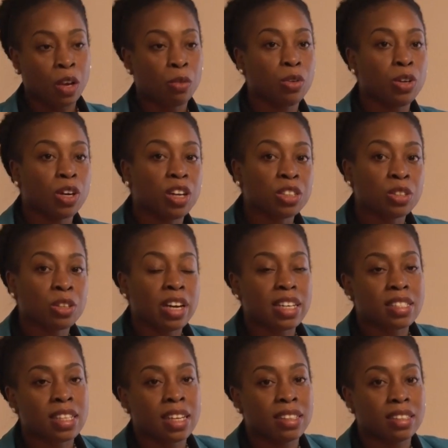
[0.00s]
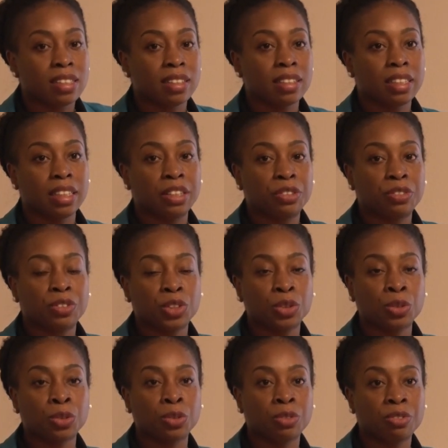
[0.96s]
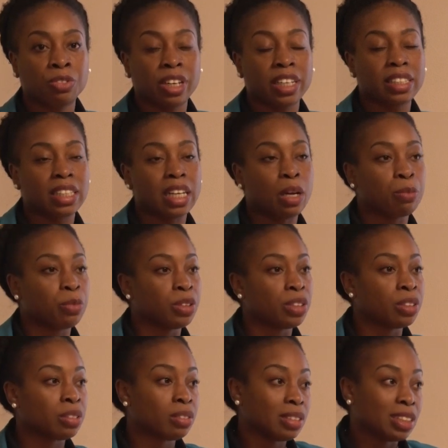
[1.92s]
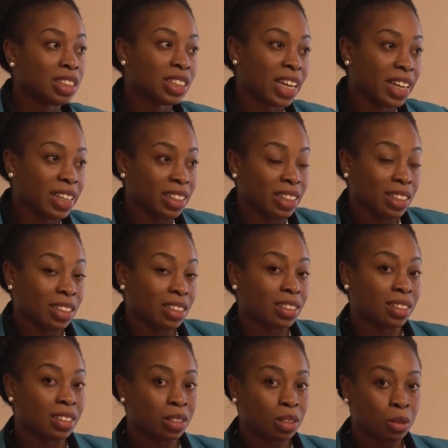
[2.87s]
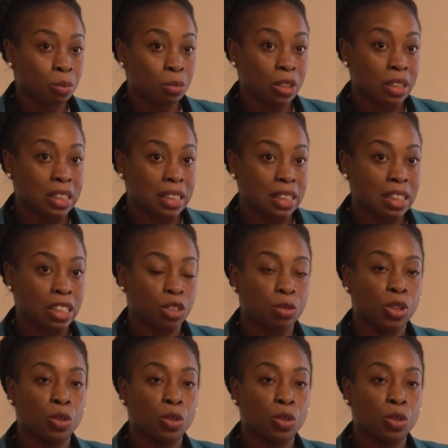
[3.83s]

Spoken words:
We also are sensitive to, for example, the Chinese persons.